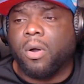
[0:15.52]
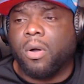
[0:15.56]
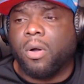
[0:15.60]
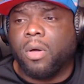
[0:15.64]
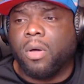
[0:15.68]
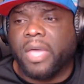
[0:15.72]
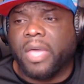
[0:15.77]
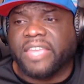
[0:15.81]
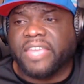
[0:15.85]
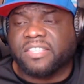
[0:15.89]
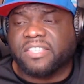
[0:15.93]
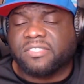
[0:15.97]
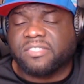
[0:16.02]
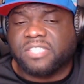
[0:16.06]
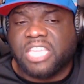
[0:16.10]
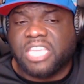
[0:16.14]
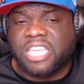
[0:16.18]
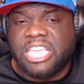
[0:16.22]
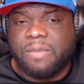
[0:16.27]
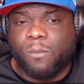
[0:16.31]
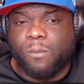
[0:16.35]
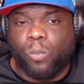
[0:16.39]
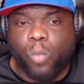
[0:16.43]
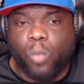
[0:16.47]
and his
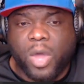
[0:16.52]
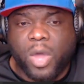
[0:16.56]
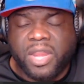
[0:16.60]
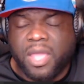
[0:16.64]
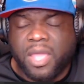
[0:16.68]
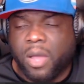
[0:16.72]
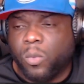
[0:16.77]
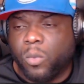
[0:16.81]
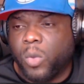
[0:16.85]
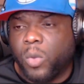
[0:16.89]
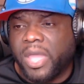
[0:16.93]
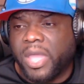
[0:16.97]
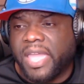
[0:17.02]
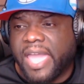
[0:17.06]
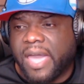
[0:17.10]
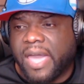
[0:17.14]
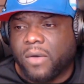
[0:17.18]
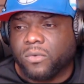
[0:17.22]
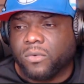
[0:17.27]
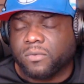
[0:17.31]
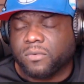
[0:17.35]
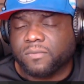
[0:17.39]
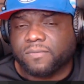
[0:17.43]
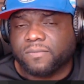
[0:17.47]
team wanted a way
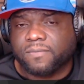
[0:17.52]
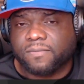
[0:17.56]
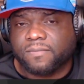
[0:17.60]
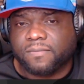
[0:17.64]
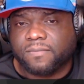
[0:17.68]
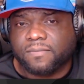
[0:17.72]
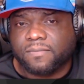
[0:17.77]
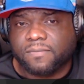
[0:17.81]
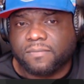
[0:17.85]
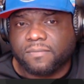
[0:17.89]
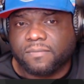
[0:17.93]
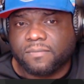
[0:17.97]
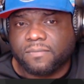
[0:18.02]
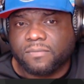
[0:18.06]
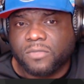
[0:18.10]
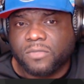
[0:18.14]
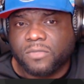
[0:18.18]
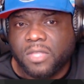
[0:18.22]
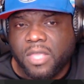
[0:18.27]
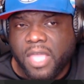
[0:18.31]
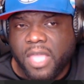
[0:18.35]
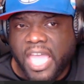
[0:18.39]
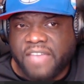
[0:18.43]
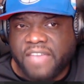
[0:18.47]
out.
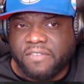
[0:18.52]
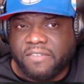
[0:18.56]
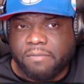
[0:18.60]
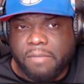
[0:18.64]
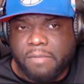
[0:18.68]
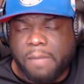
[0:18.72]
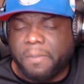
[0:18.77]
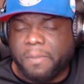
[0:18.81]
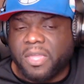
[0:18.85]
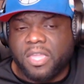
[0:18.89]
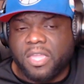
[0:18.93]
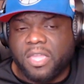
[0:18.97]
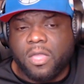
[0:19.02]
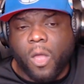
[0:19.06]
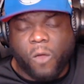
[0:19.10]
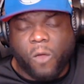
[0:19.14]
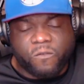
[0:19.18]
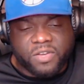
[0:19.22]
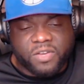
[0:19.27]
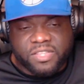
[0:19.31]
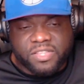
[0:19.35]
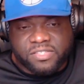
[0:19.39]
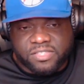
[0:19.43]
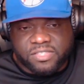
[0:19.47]
And remember,
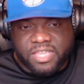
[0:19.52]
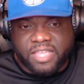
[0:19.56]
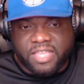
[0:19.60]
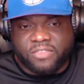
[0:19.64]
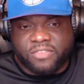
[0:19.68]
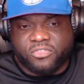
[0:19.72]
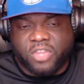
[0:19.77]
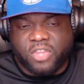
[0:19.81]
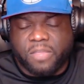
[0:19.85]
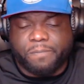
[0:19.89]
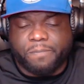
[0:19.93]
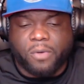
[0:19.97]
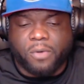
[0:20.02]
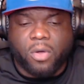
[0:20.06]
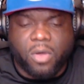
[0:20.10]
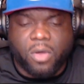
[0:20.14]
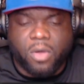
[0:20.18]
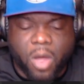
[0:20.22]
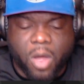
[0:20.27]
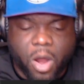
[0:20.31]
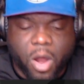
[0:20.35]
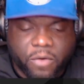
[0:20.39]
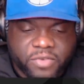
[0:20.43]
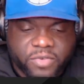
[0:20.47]
Jake Paul
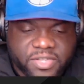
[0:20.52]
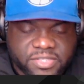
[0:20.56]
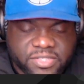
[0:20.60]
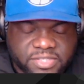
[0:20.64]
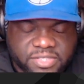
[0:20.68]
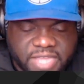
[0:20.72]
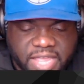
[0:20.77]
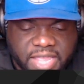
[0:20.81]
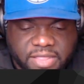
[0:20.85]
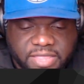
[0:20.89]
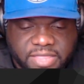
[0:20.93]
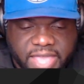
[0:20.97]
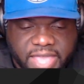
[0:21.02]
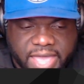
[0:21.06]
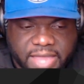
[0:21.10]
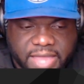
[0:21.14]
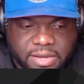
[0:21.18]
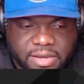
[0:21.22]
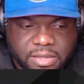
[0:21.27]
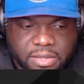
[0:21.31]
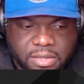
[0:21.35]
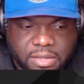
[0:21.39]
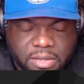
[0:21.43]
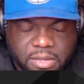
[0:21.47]
already said that
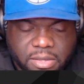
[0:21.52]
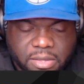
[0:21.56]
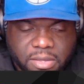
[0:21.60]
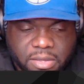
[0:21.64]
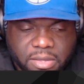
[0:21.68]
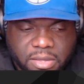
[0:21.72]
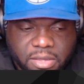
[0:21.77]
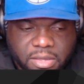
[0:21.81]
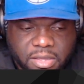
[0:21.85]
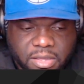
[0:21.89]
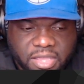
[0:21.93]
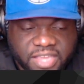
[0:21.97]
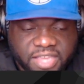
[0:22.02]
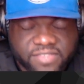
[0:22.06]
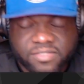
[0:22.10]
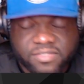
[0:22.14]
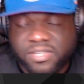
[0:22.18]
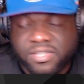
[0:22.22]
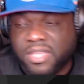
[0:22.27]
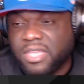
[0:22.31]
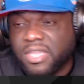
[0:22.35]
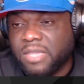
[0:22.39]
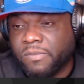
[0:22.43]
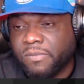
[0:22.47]
his
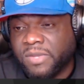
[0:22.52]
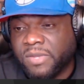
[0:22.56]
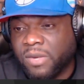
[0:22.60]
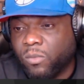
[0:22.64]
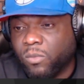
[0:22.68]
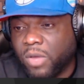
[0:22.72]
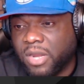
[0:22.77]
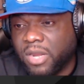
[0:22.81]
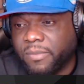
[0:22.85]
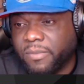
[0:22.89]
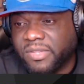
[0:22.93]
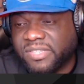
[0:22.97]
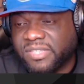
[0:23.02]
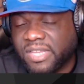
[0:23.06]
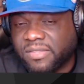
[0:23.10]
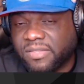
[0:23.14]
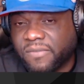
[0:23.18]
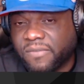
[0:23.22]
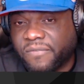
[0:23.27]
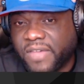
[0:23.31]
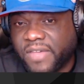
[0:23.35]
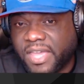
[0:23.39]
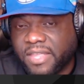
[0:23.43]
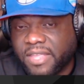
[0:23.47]
team didn't want him to take the
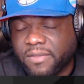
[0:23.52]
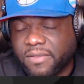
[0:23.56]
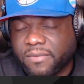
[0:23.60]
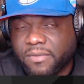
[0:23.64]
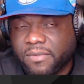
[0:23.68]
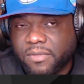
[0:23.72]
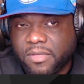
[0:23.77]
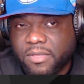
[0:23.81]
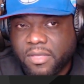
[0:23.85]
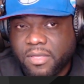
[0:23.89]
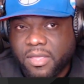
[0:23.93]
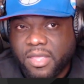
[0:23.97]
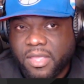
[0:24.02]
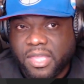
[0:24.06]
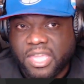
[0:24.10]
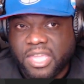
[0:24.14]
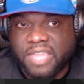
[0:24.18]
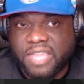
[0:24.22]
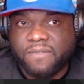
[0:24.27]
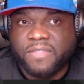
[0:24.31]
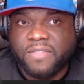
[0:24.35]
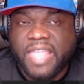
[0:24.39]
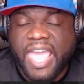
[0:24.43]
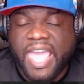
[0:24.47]
fight.
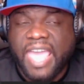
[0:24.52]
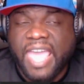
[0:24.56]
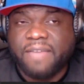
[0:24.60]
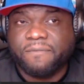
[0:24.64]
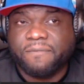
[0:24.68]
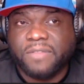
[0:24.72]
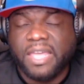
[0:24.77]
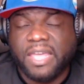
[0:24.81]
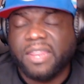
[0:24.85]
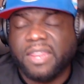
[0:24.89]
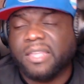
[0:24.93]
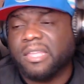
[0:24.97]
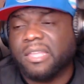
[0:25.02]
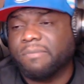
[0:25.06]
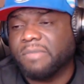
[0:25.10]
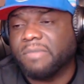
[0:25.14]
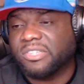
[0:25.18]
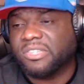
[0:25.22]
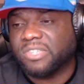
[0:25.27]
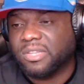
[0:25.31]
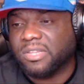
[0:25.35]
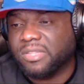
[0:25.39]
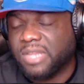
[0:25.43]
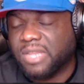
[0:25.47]
Even the athletic
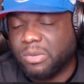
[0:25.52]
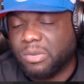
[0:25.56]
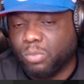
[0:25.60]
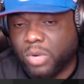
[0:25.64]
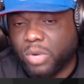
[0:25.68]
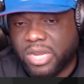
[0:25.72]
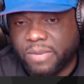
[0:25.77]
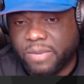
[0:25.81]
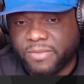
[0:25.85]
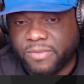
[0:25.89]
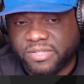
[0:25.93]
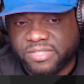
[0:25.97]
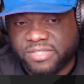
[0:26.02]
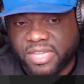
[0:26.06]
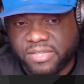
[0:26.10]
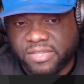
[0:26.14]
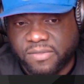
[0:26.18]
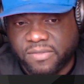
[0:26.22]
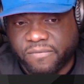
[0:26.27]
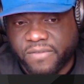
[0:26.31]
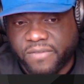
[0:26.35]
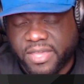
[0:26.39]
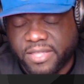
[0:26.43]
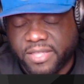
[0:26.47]
commission didn't want him to take the
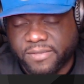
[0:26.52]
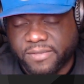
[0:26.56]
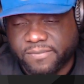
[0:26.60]
fight.